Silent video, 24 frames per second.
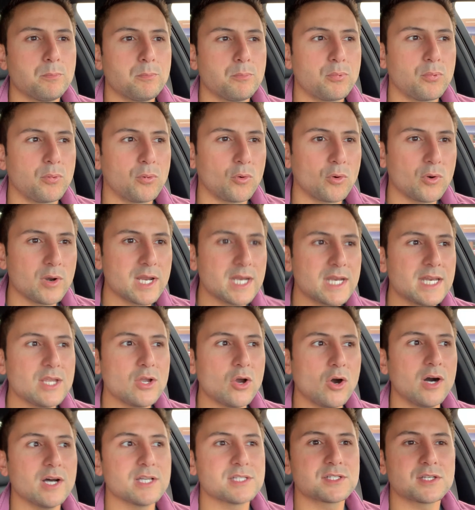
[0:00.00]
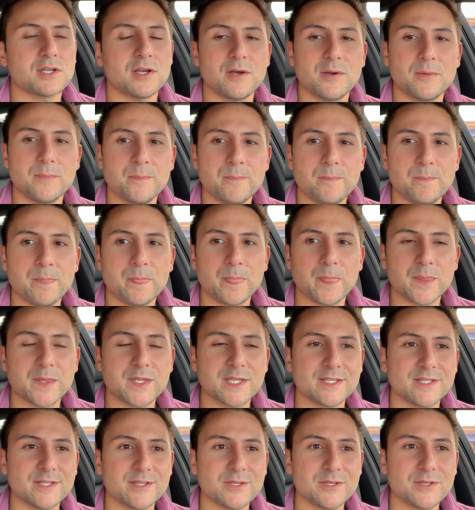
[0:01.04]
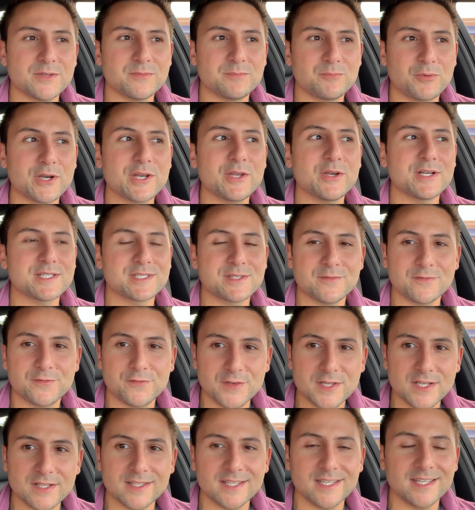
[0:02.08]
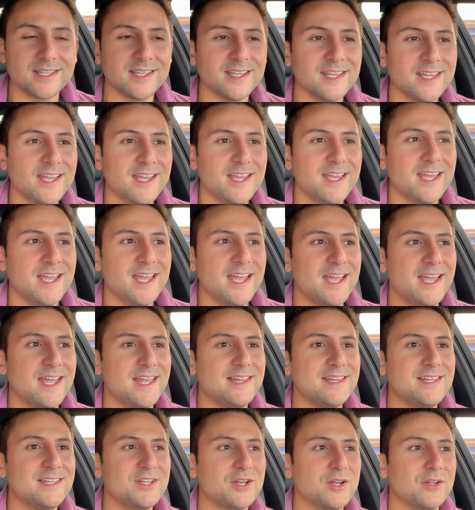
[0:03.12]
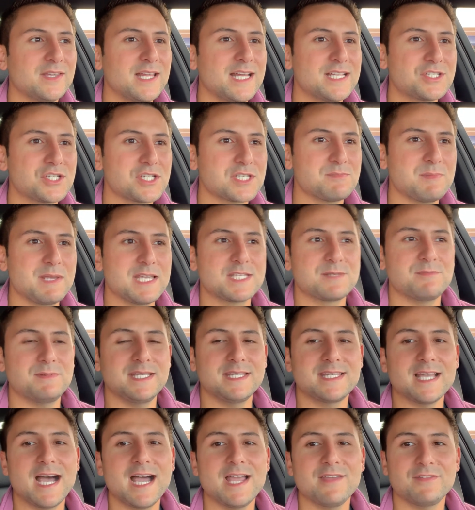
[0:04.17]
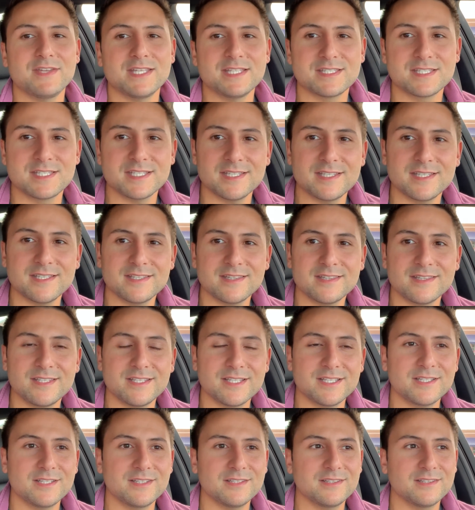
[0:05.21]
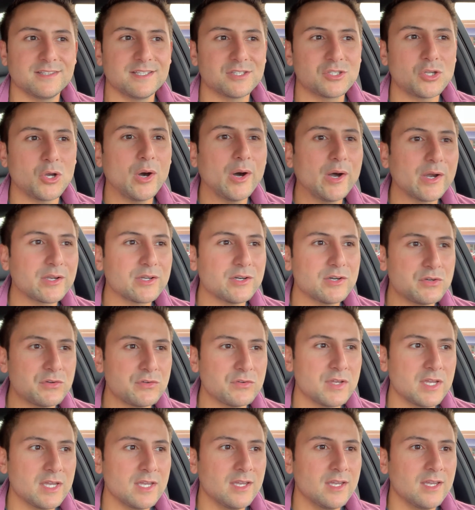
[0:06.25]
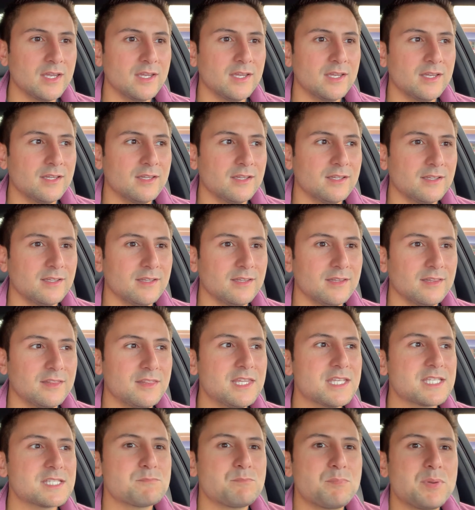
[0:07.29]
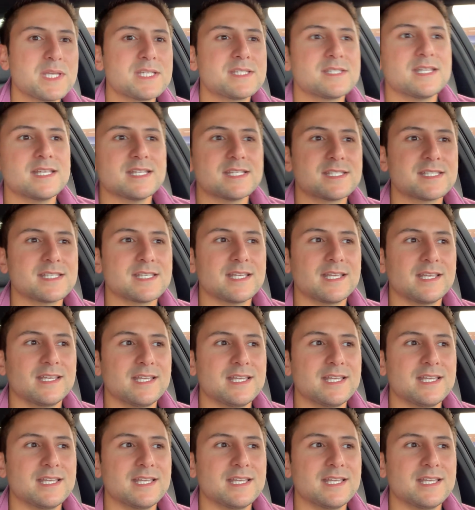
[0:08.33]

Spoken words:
Pretty awesome feeling. And you know, that just makes me dive into the talk of this business